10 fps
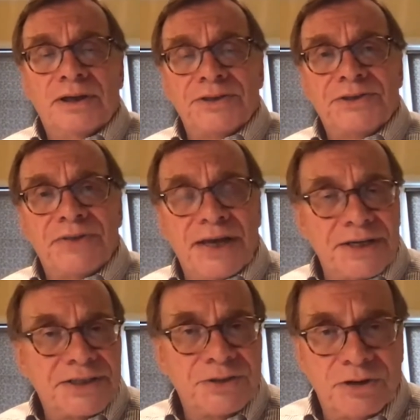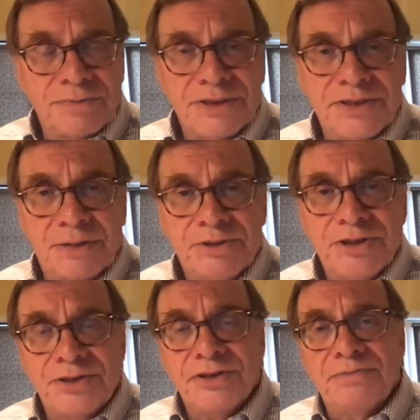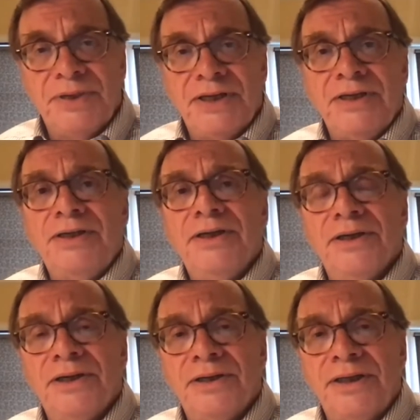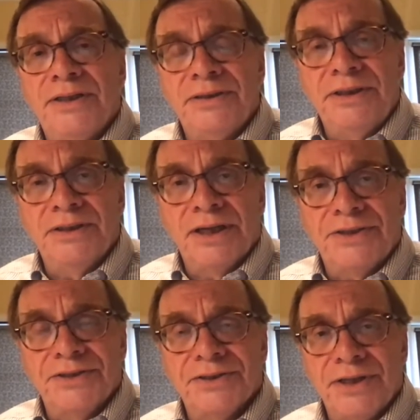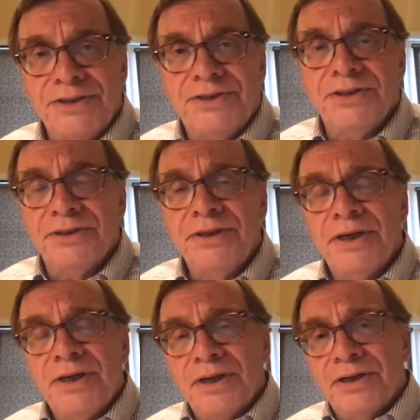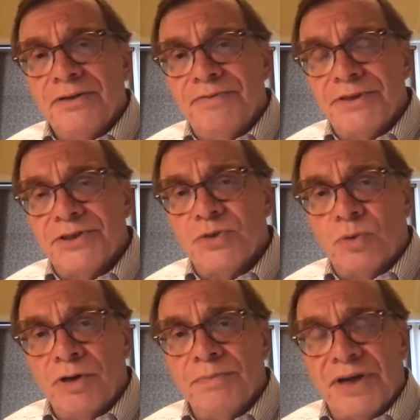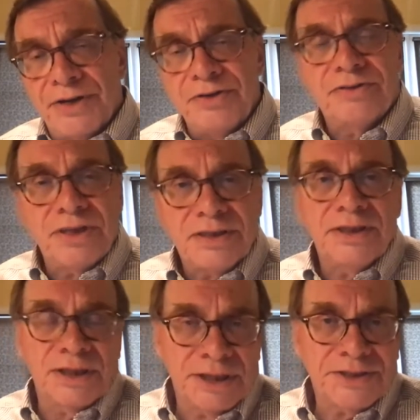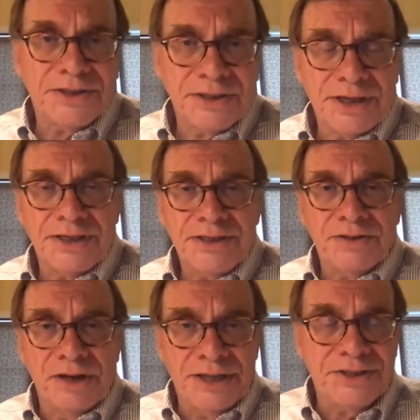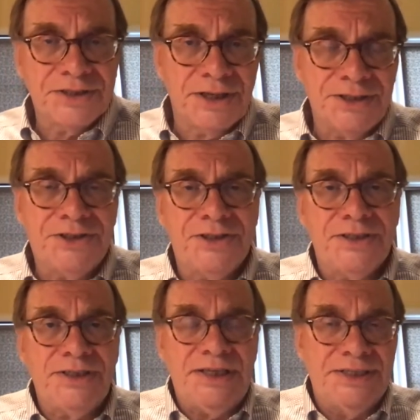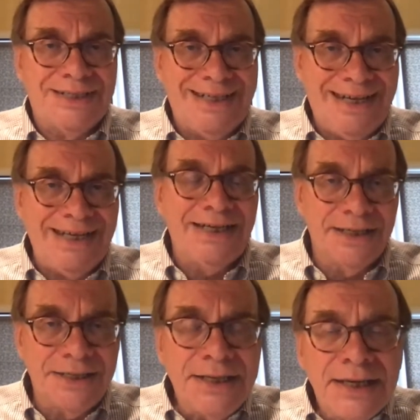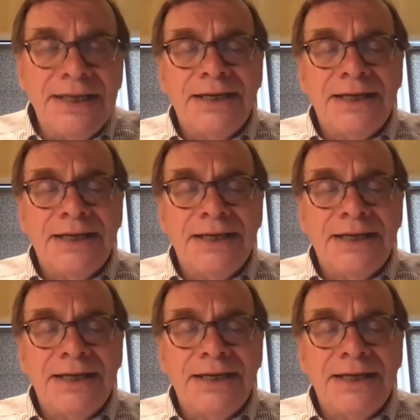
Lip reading: So that sort of exception should be in legislation of this sort. But I do think that legislation is needed